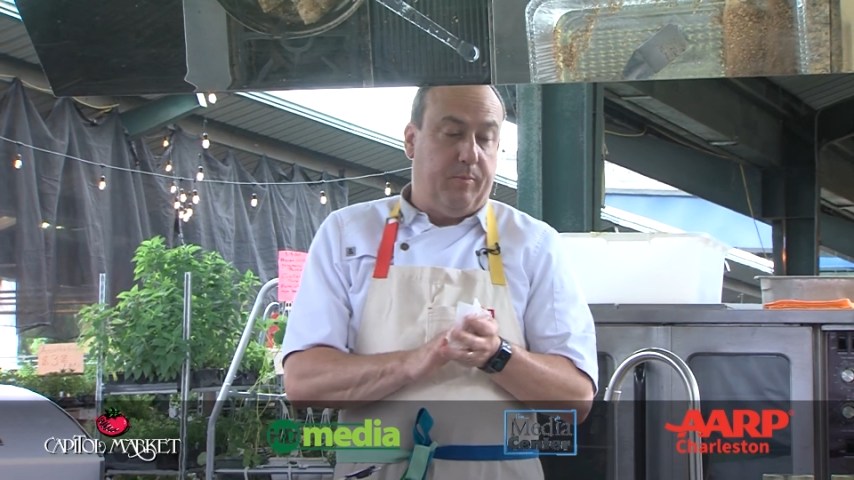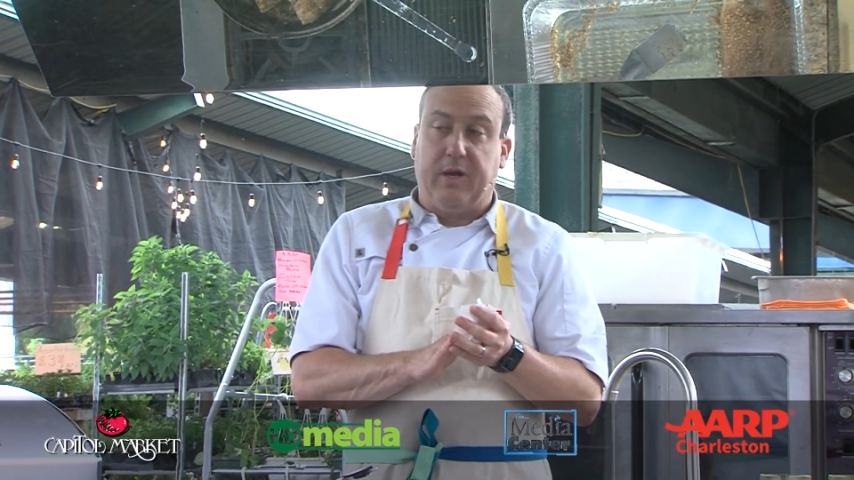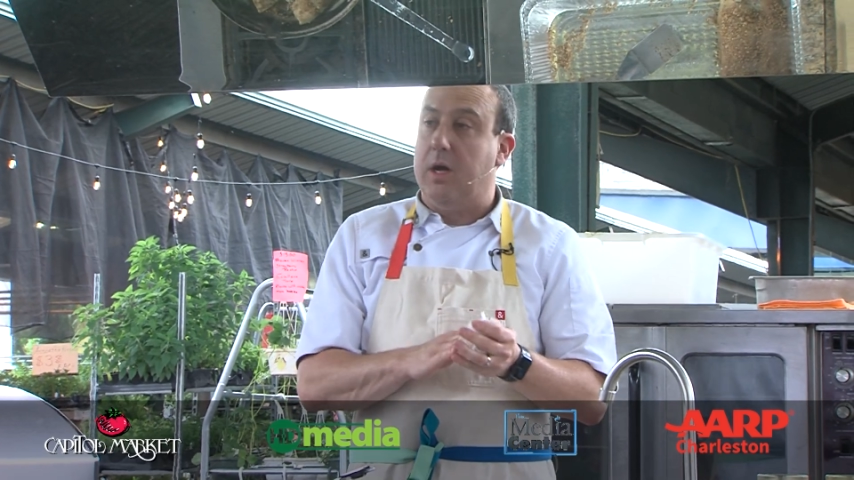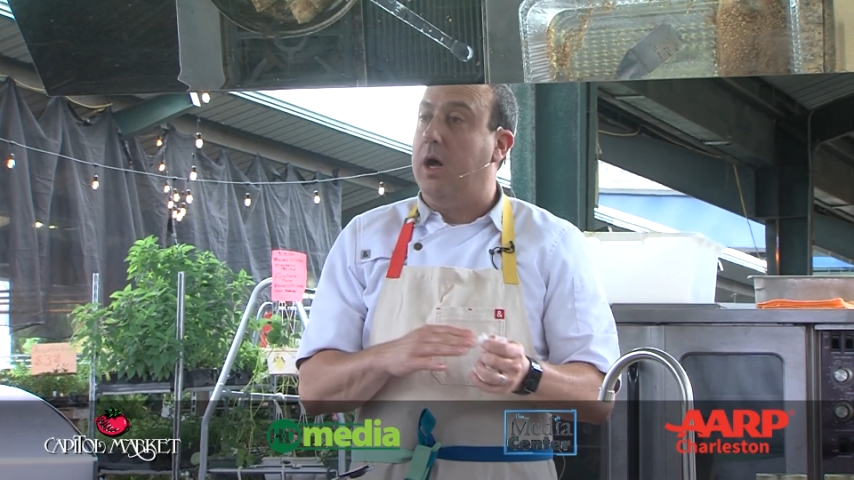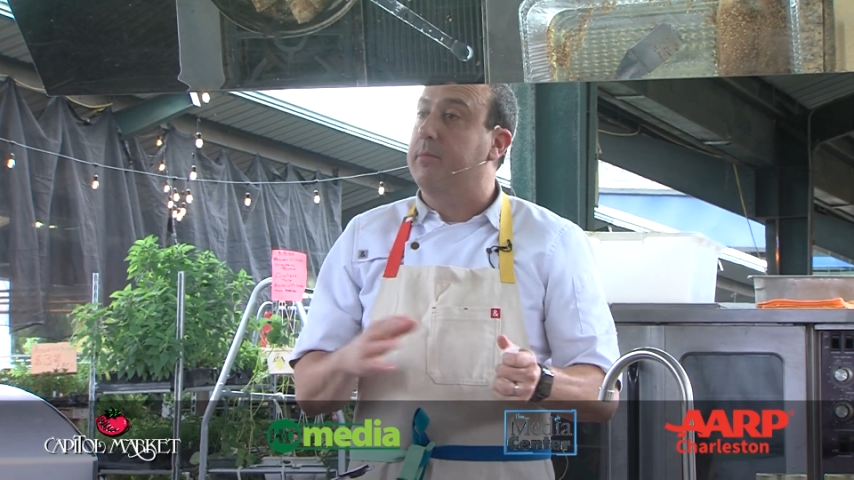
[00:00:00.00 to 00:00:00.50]

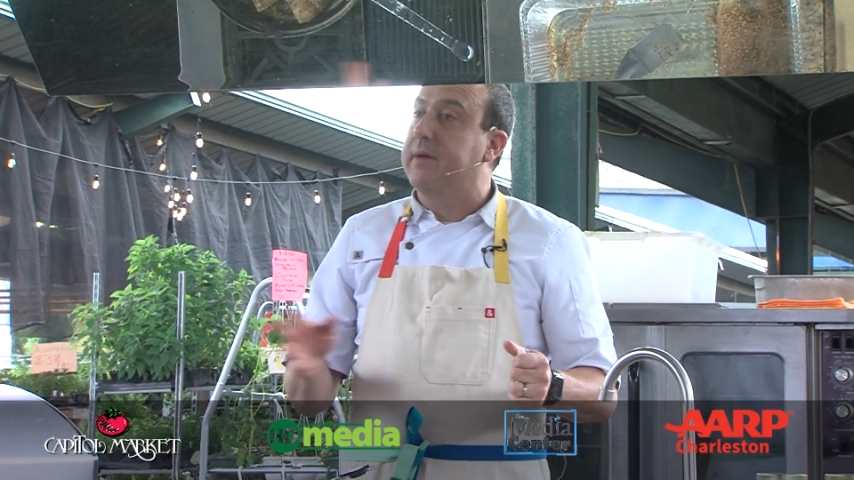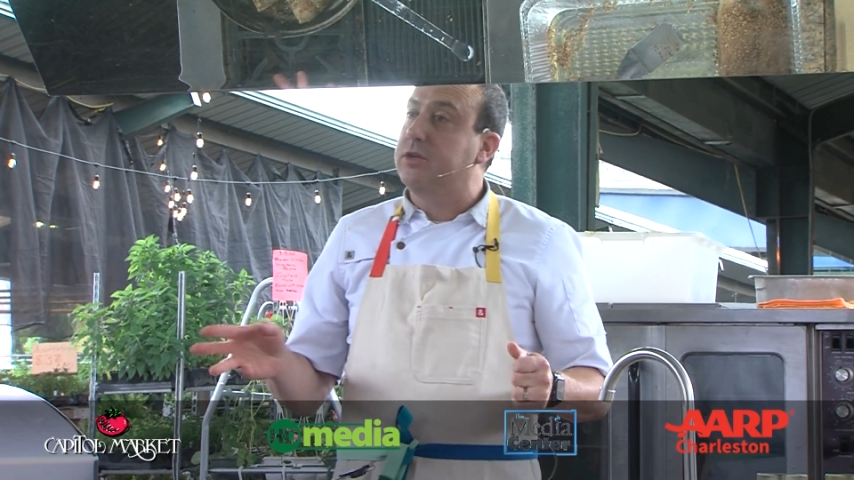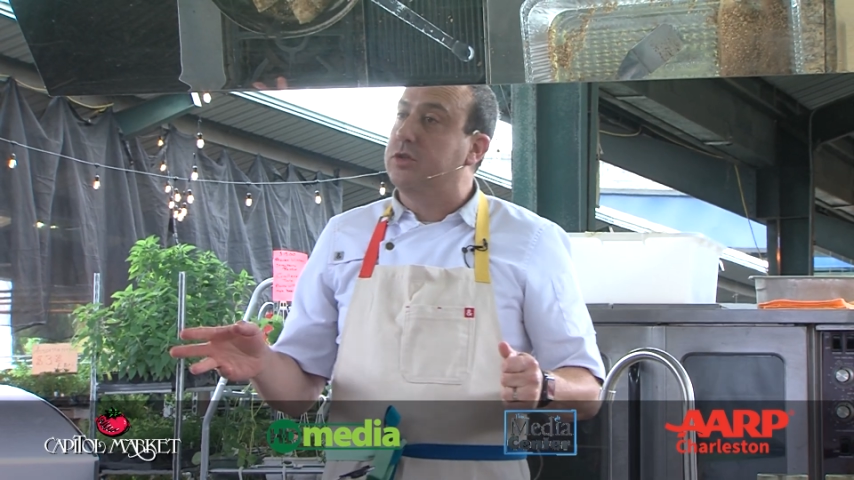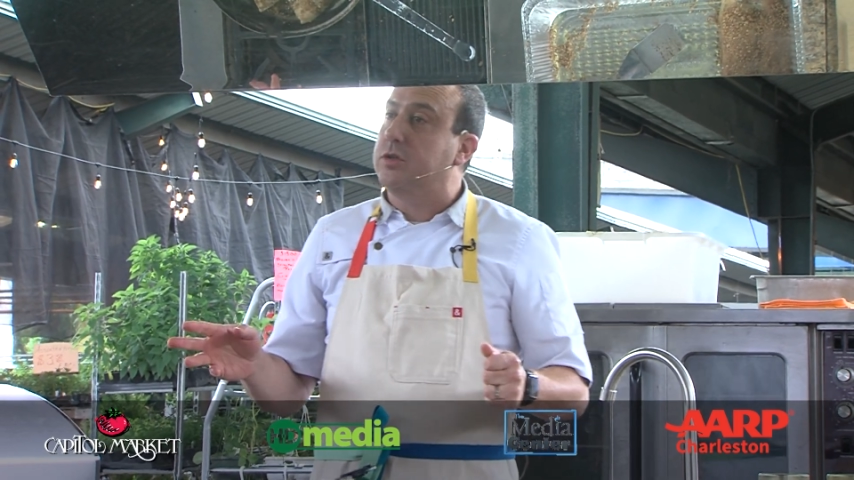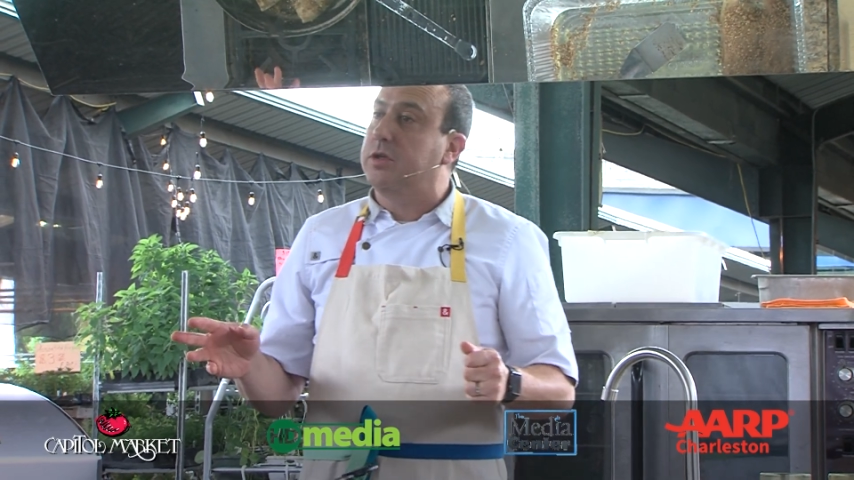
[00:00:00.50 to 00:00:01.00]
pecan
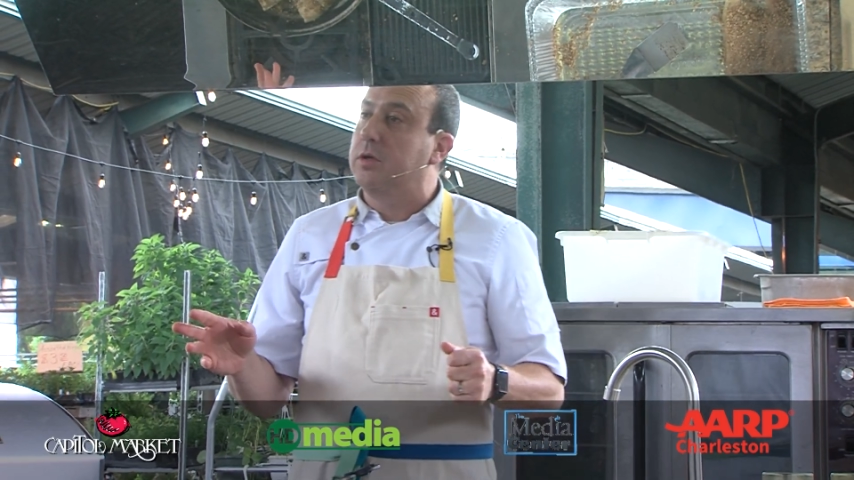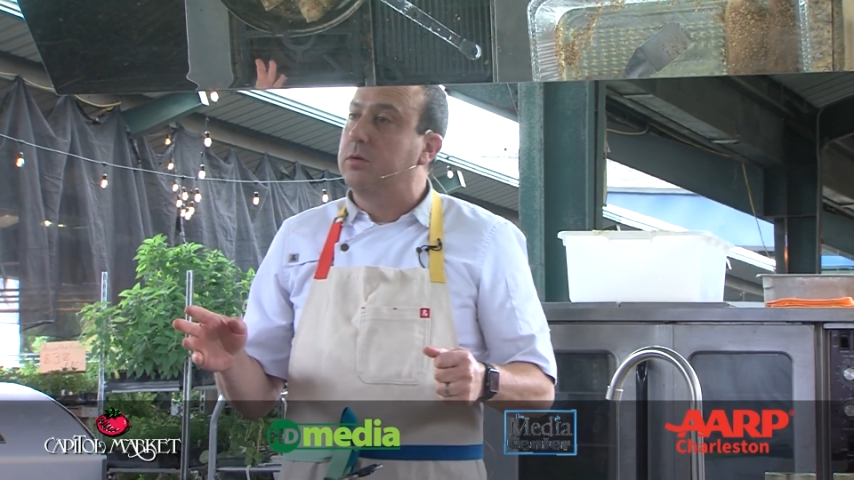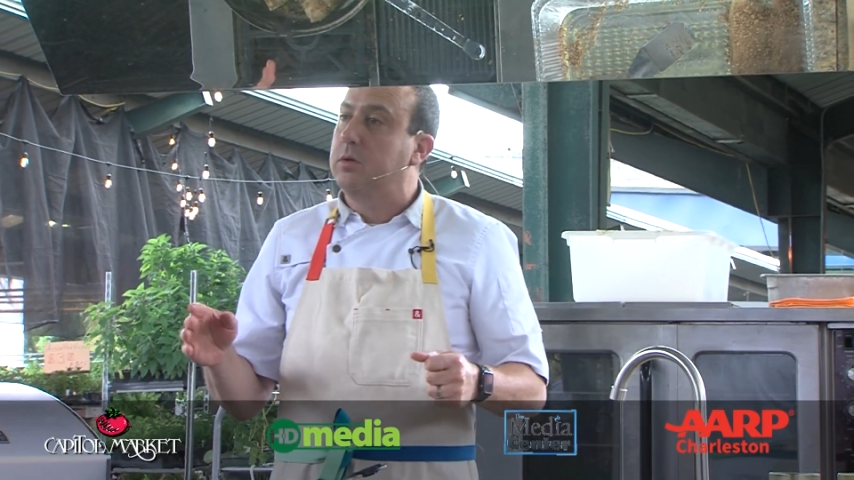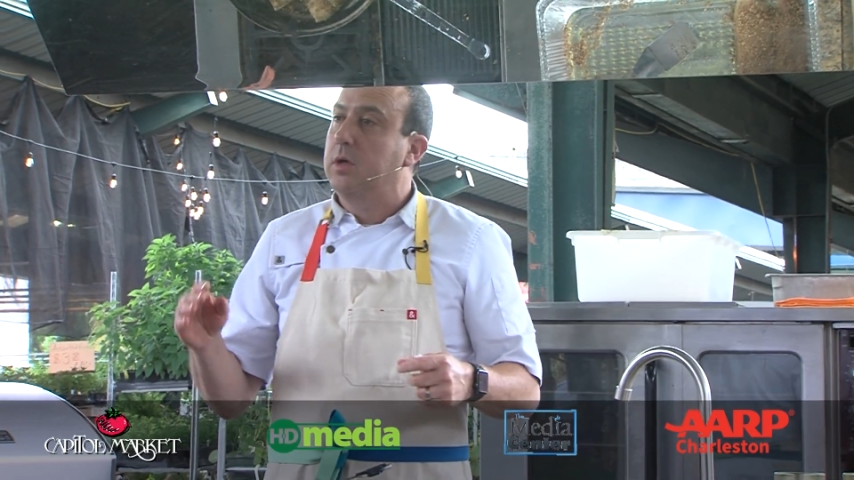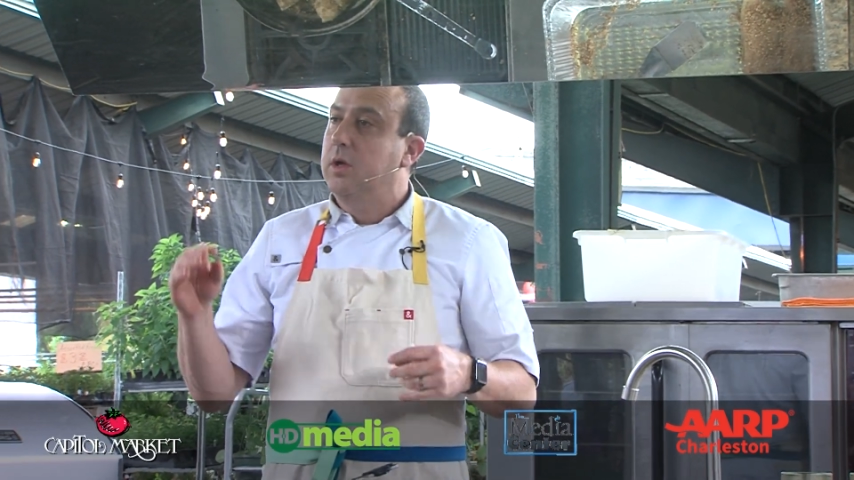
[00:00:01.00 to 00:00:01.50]
mixture too.